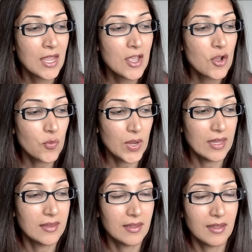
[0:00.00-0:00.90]

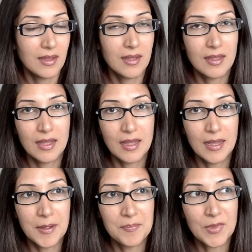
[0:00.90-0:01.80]
with
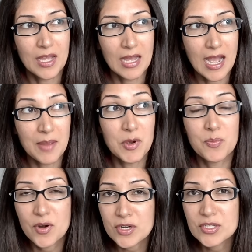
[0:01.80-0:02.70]
I'm a
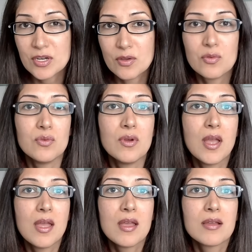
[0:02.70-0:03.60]
person who
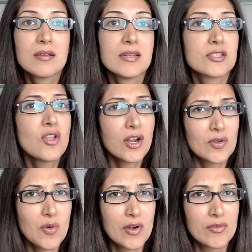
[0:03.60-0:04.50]
does not
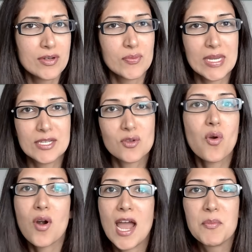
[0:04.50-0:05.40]
go on retreats,
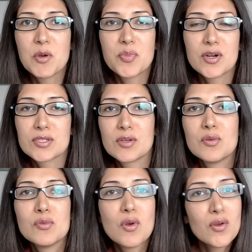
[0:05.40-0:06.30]
or I'm a person
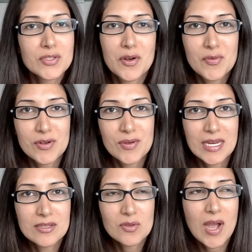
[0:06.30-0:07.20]
who goes on
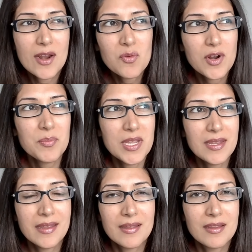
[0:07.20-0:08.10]
retreats. So I don't want to
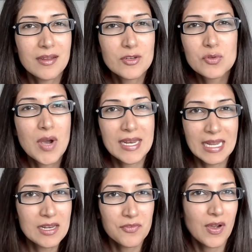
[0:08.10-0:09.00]
be too
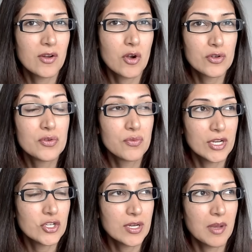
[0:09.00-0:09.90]
identified or too
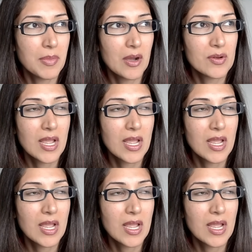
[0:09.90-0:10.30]
rigid about